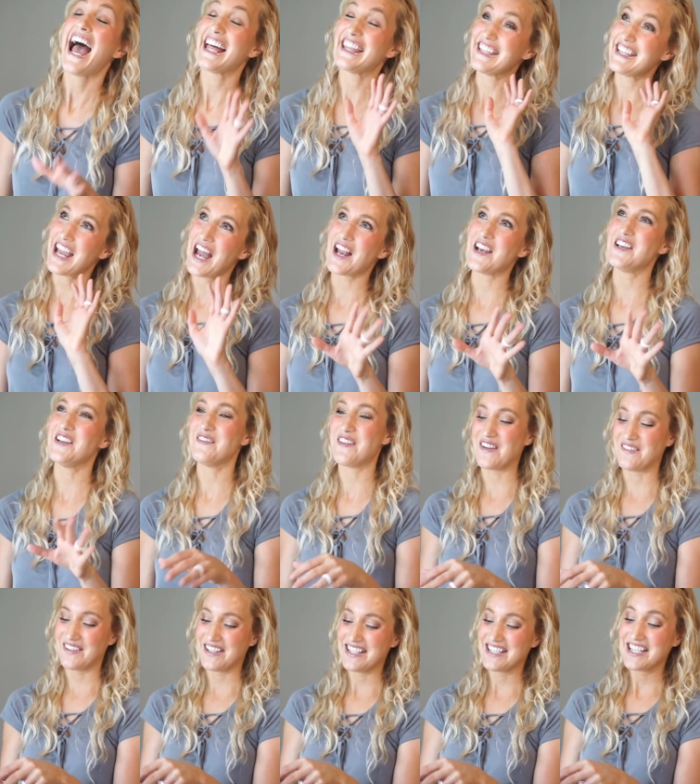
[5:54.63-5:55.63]
the end of
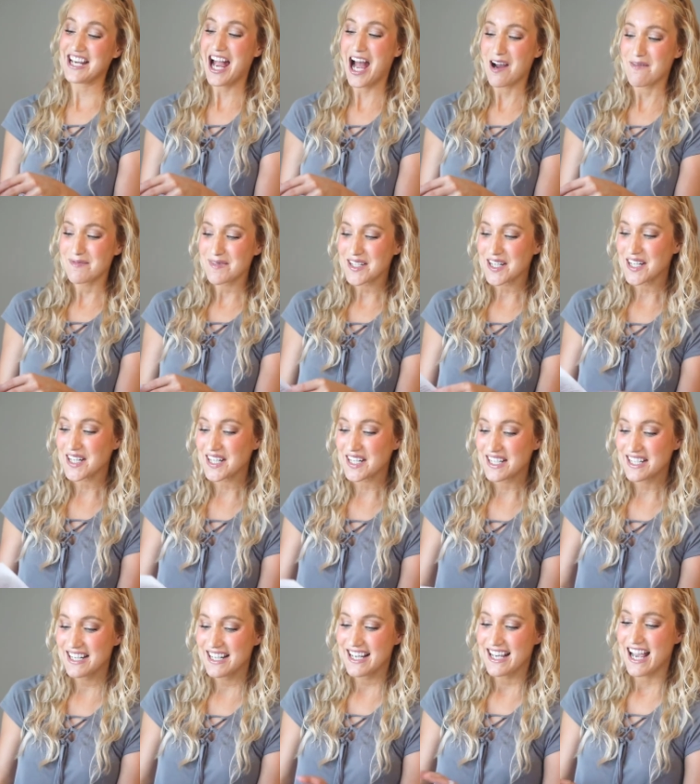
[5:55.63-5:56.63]
every
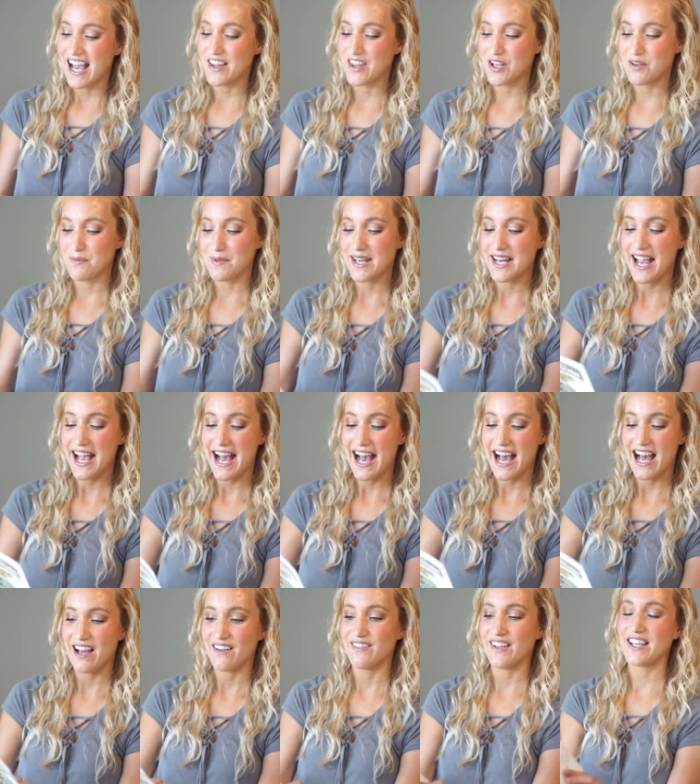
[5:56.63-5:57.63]
chapter. And then we
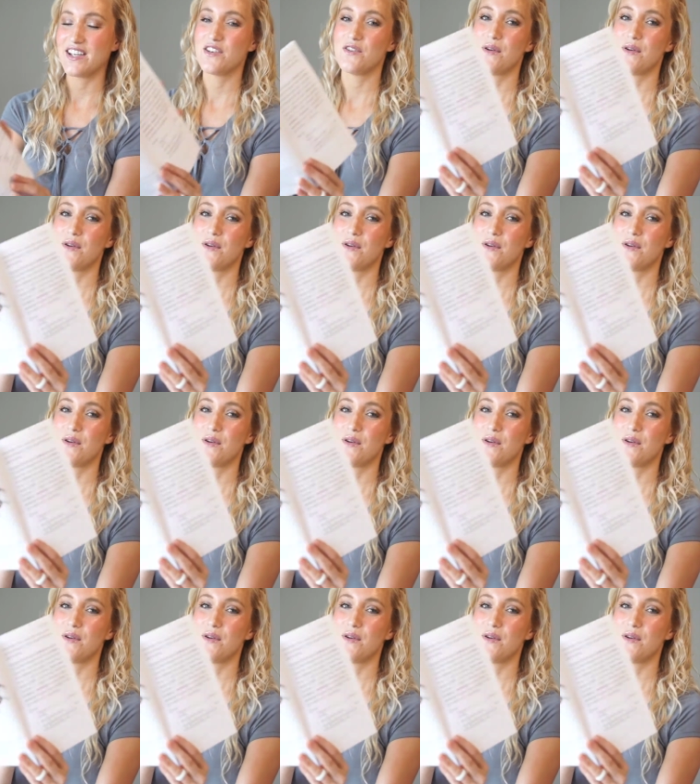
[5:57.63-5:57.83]
have, like,